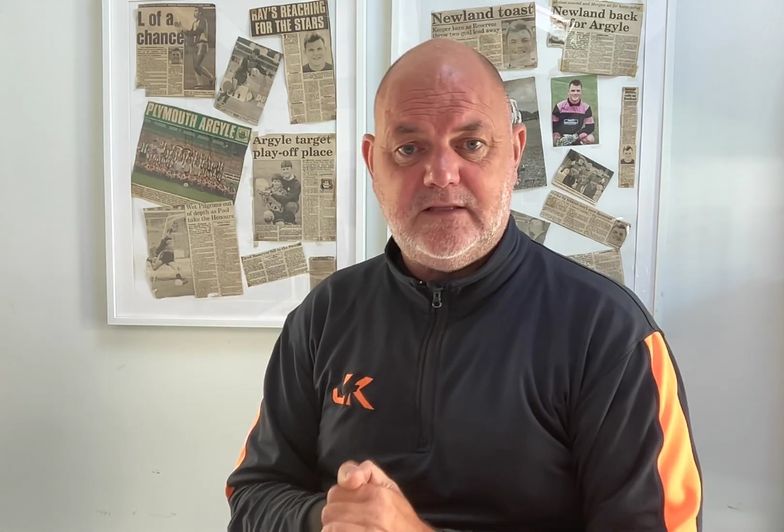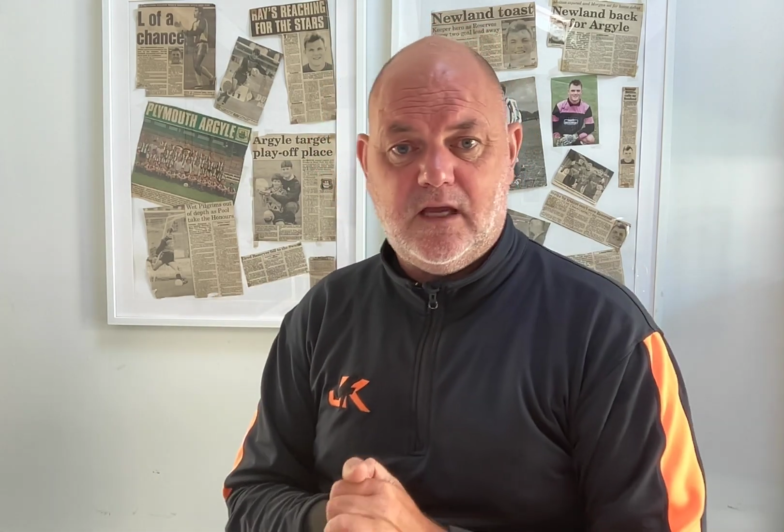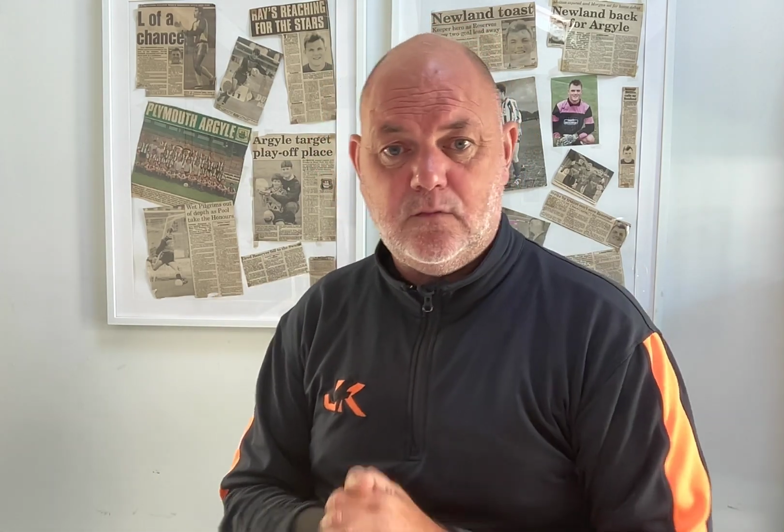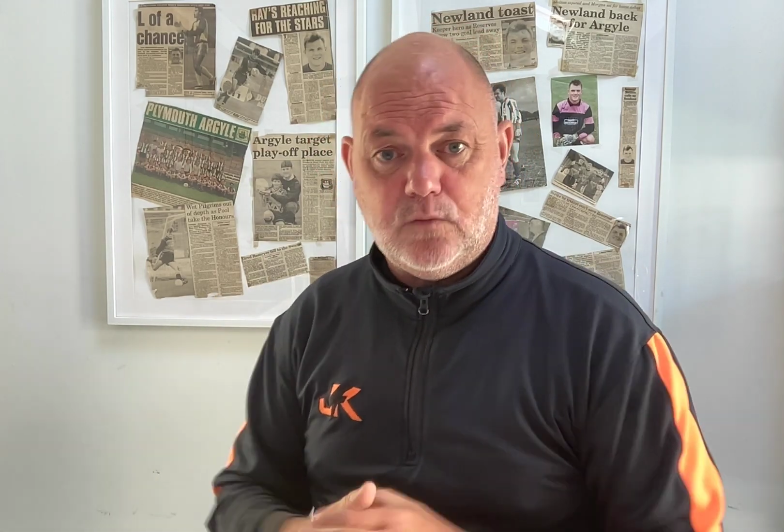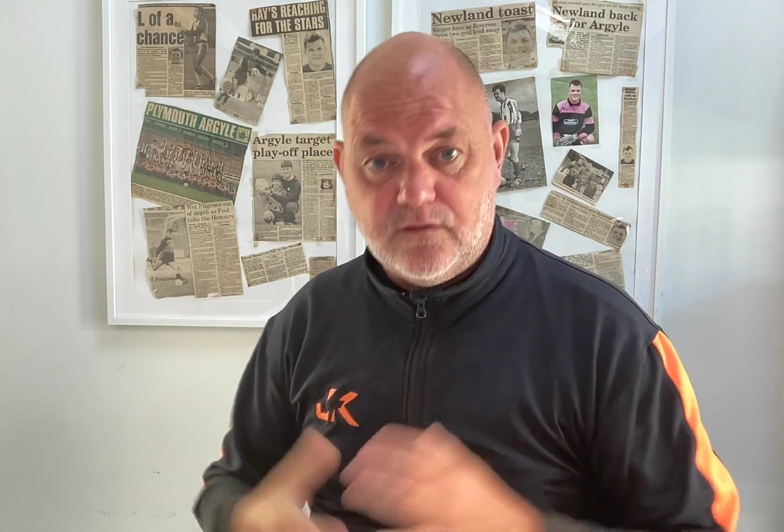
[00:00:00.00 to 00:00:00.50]

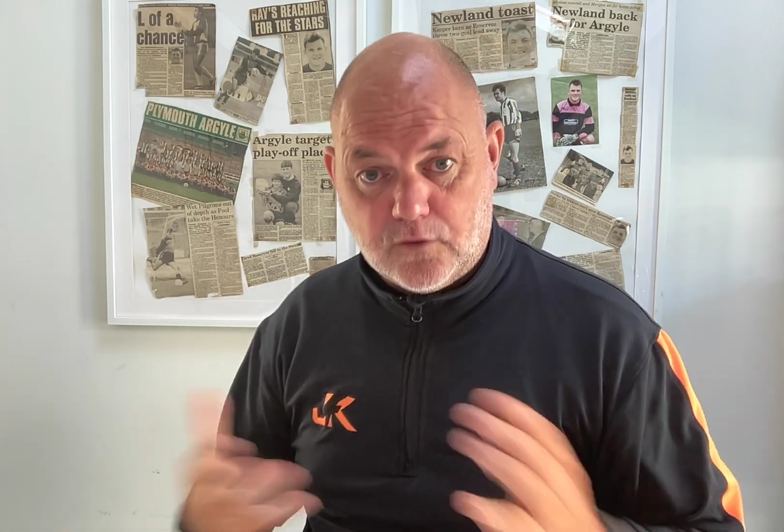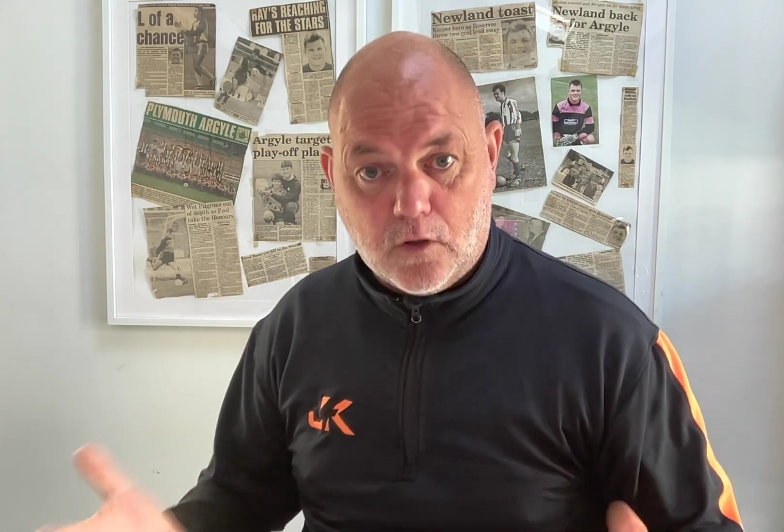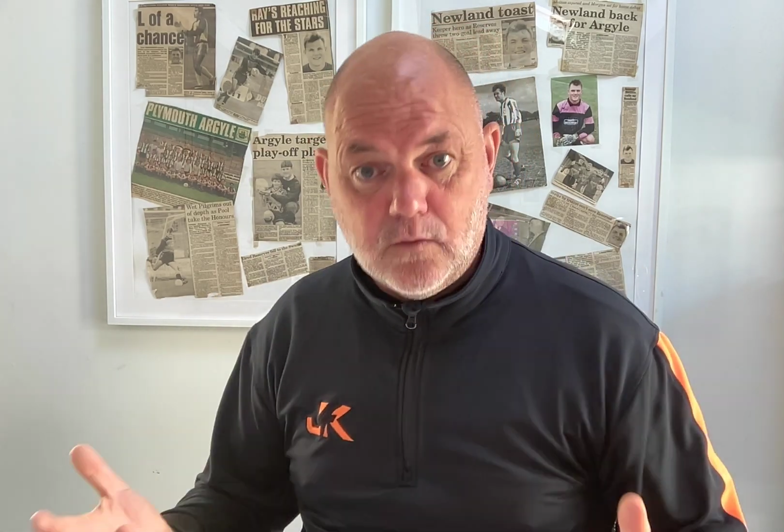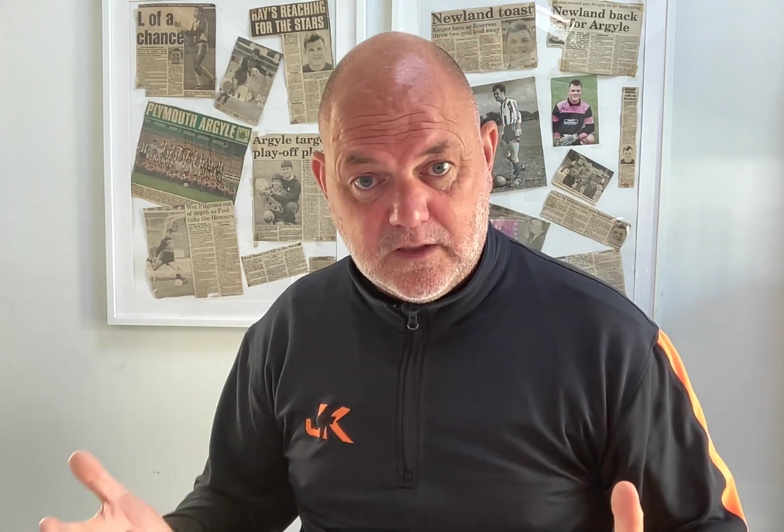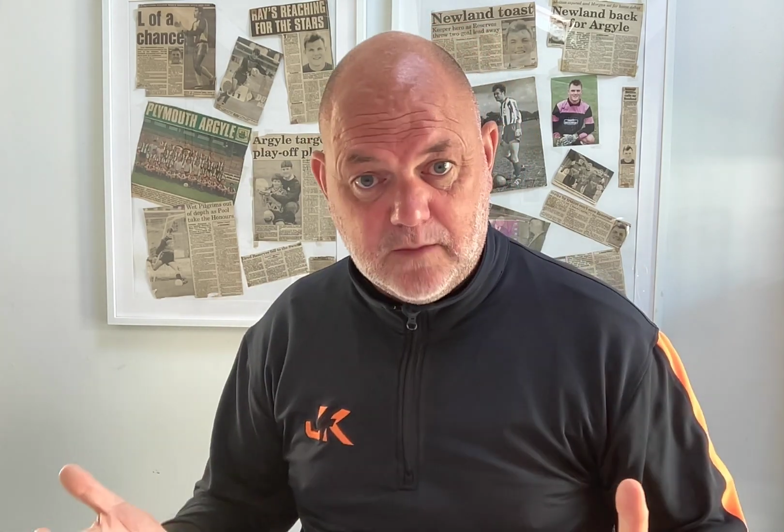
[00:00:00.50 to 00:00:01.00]
then with
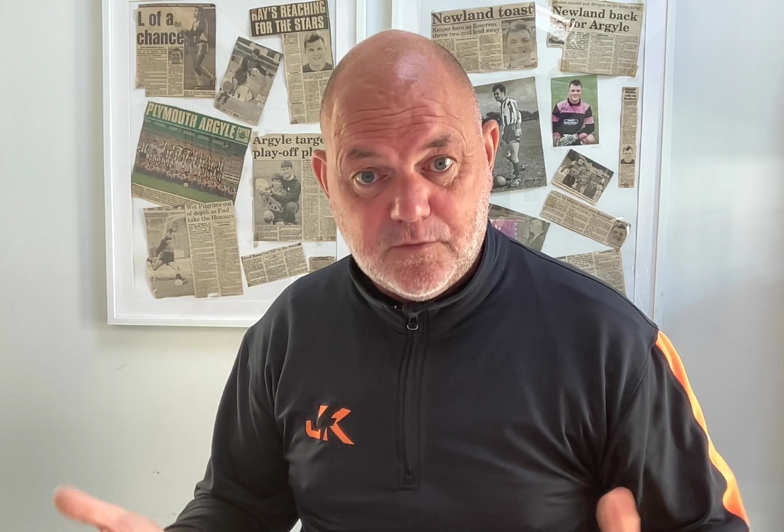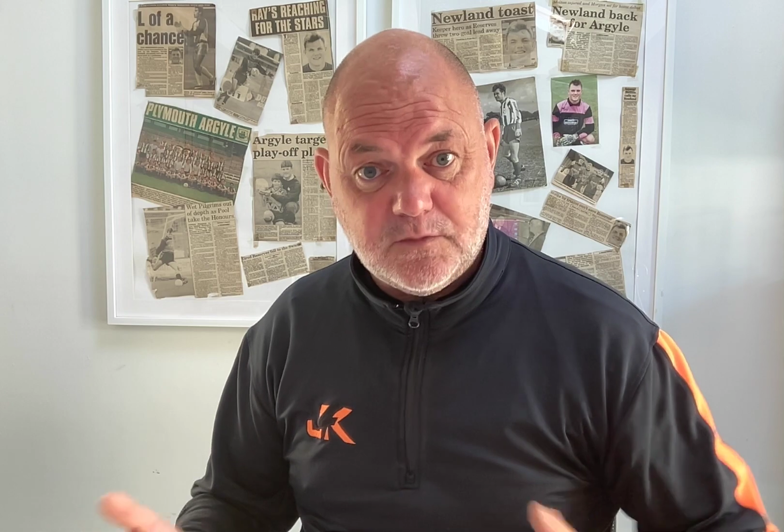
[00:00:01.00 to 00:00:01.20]
goalkeepers,